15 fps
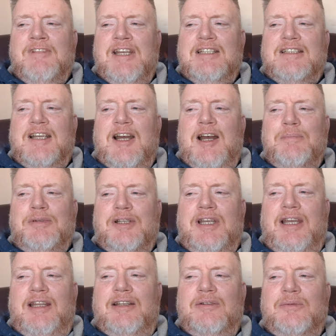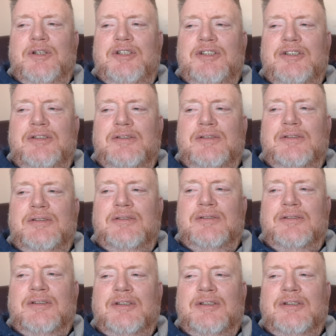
it's complicated when you